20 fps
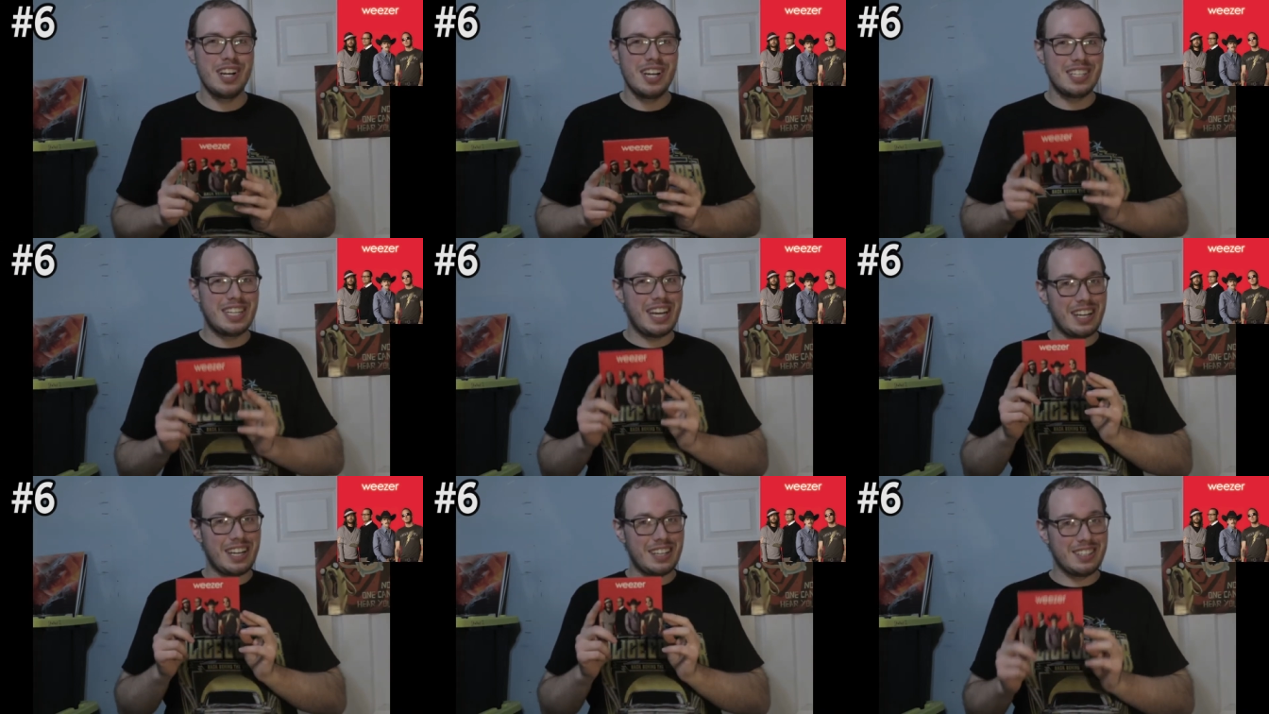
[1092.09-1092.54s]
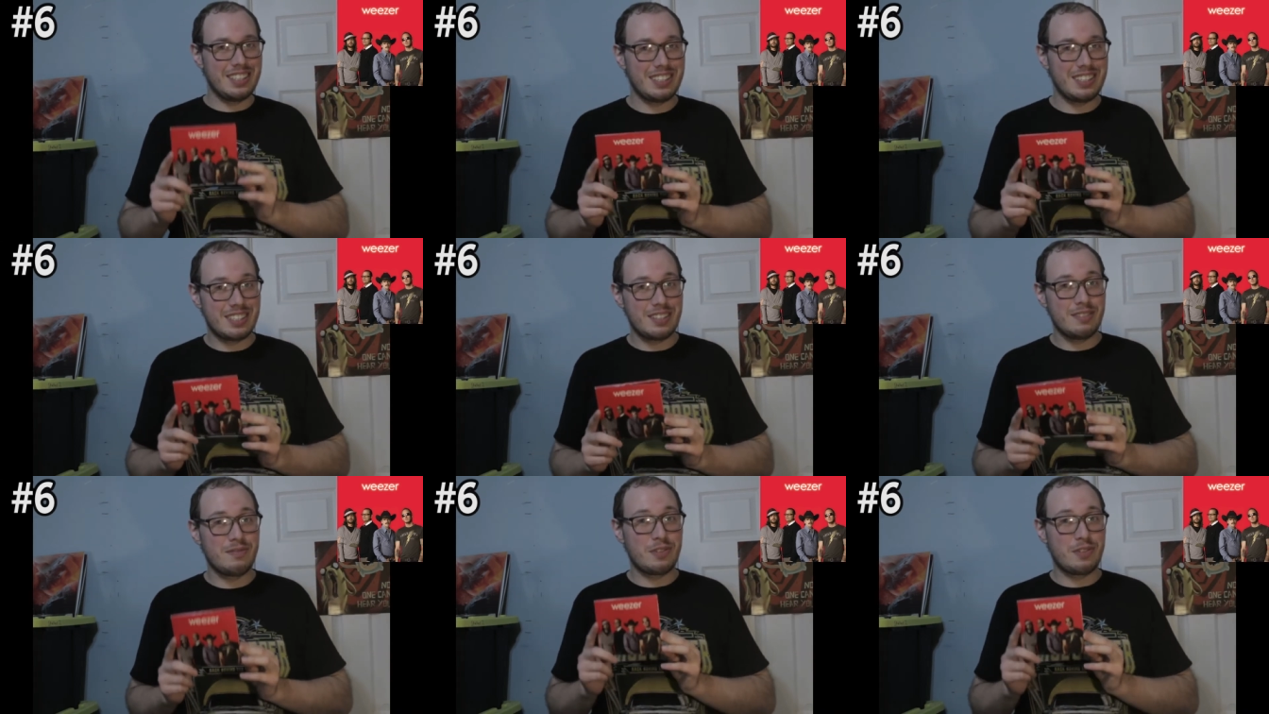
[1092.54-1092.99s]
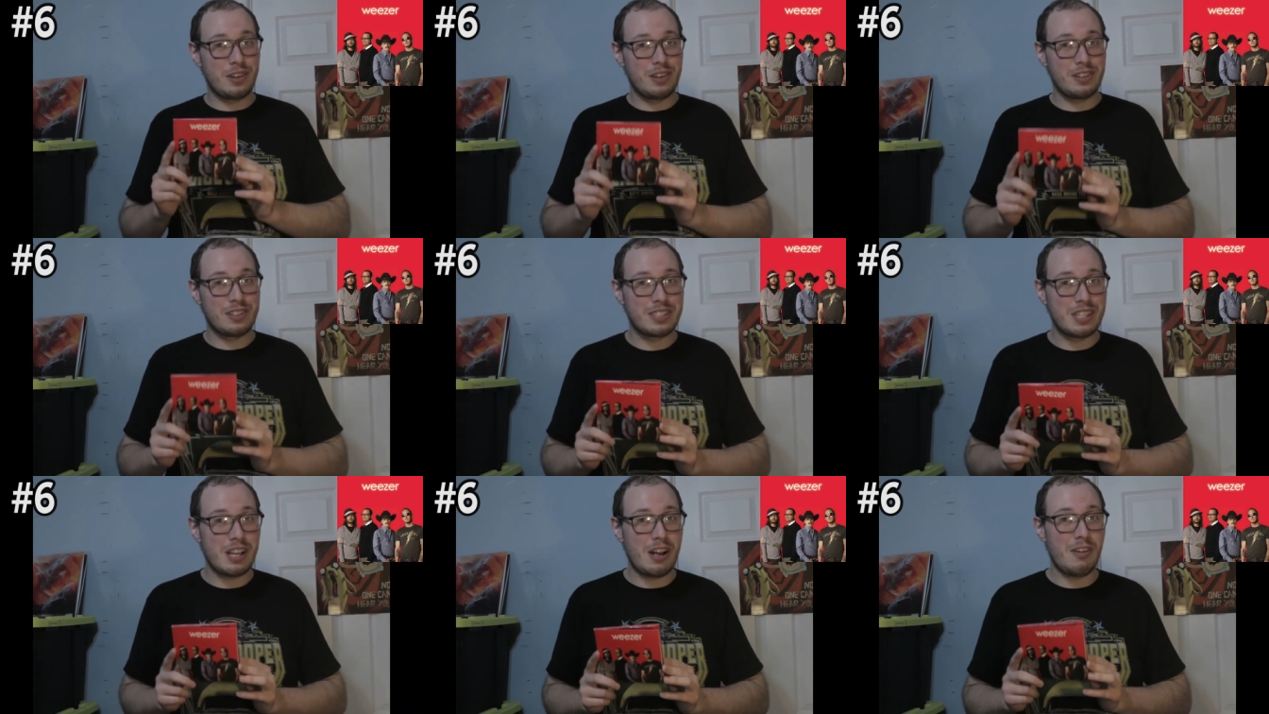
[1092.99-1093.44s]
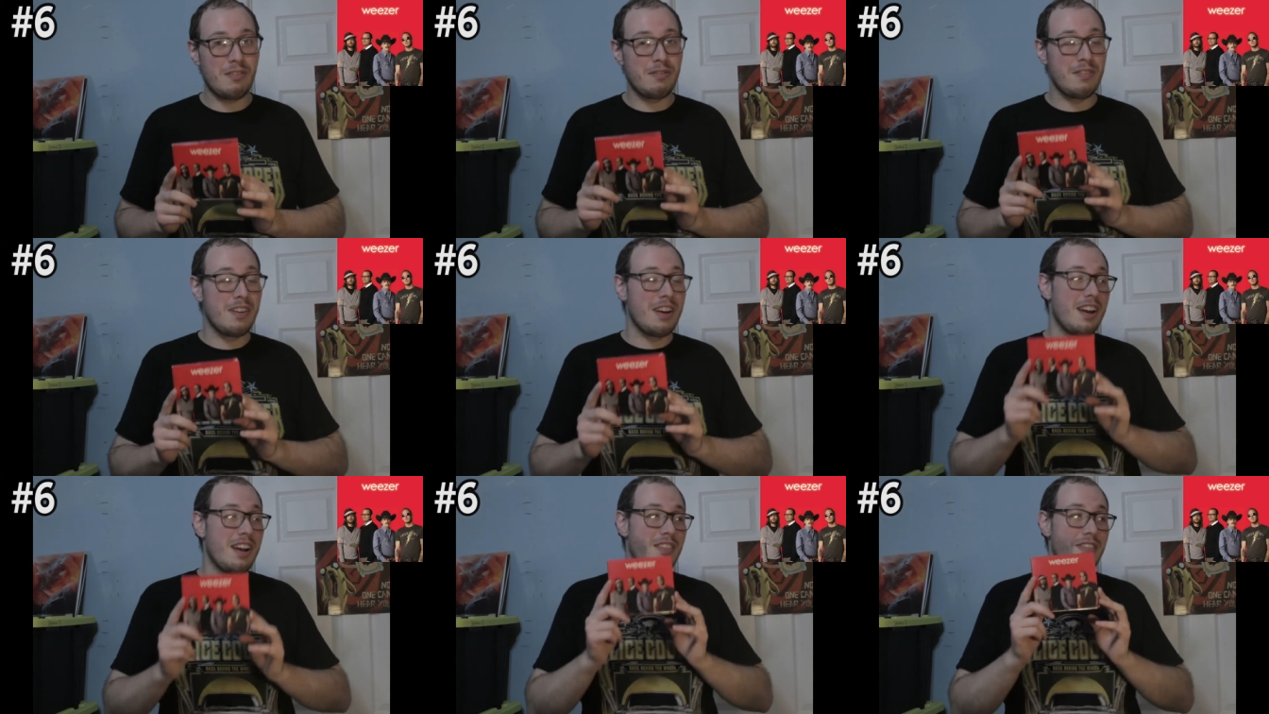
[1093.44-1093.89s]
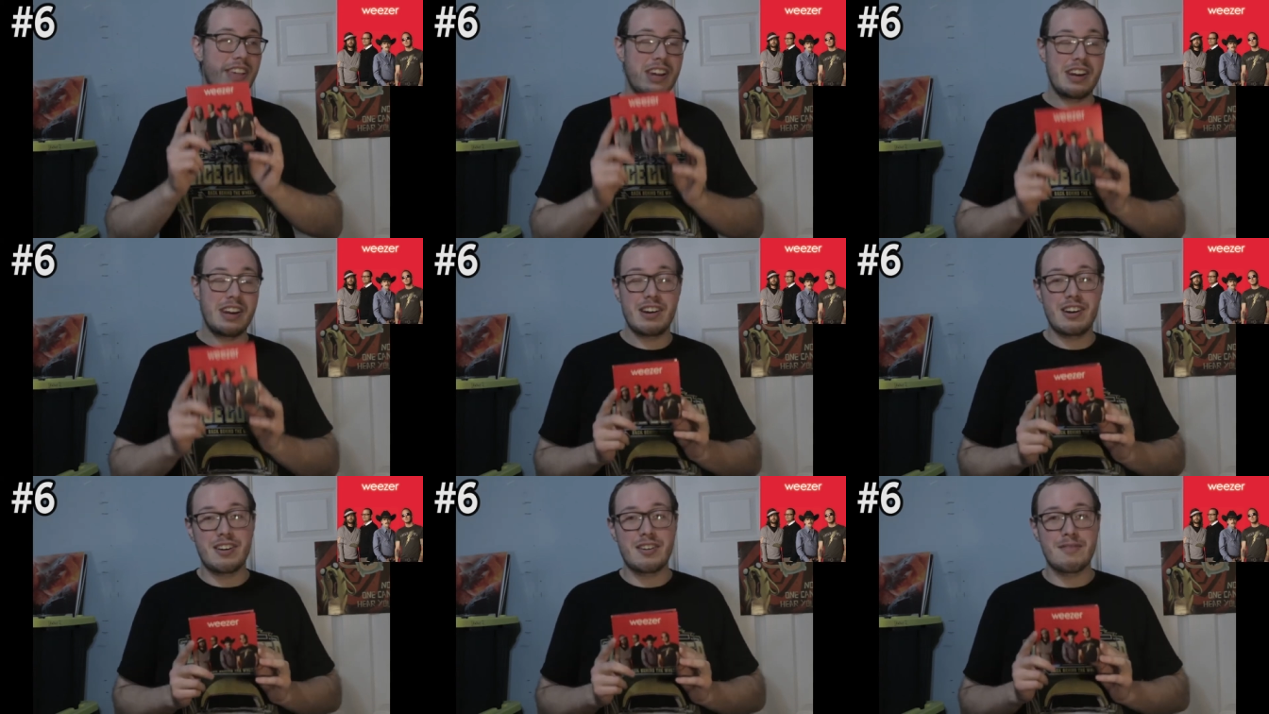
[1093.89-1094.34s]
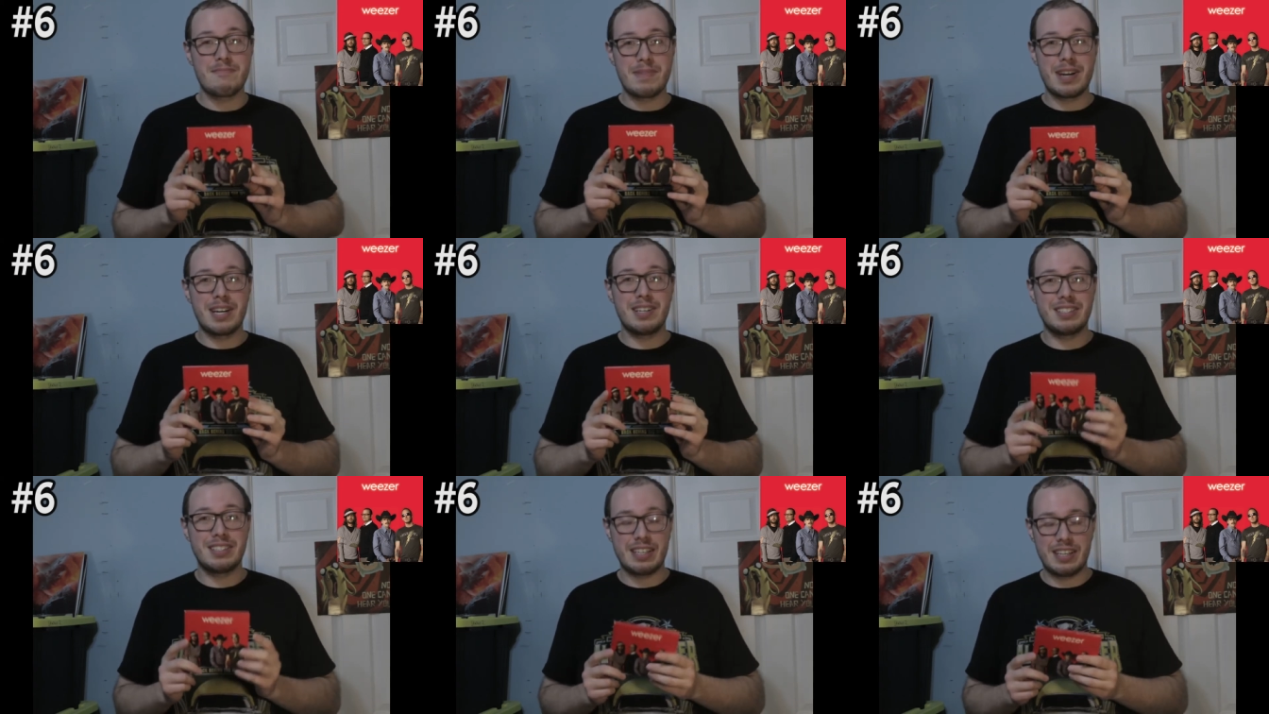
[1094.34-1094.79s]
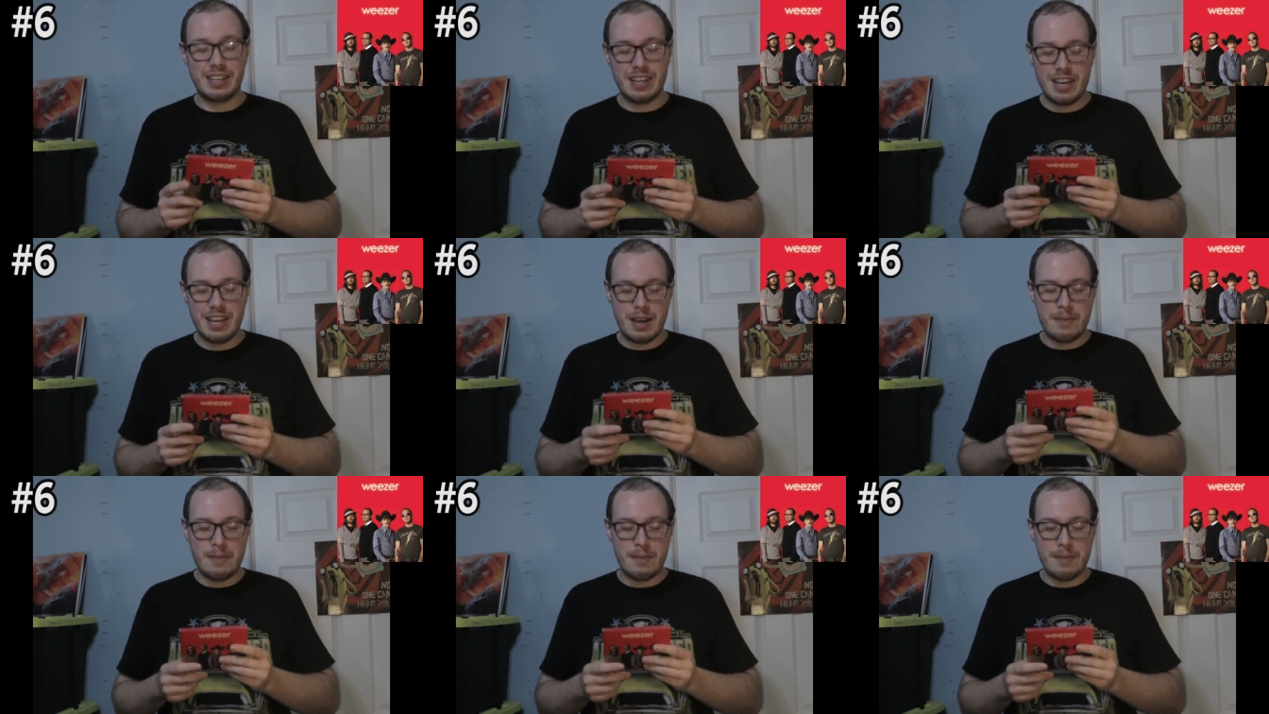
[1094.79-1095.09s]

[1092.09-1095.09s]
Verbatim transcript: Take a listen for yourself. They are amazing.